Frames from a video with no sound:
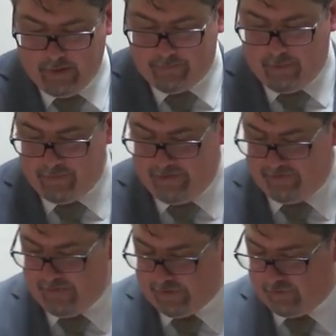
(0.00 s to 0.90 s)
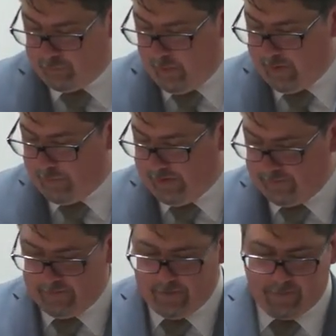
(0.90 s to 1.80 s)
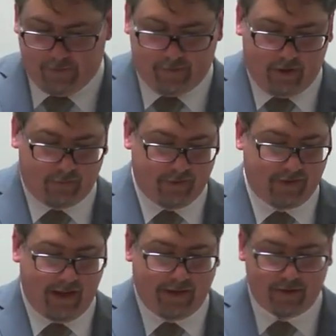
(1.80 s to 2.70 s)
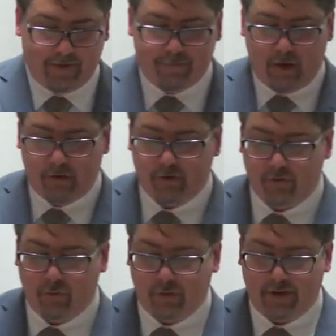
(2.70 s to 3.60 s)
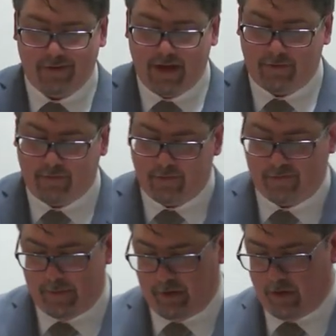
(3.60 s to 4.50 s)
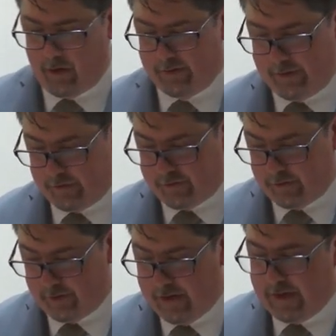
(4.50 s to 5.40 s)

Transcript: From this vantage point, we can see that the Tantra likely functioned to condense the seminal heart literature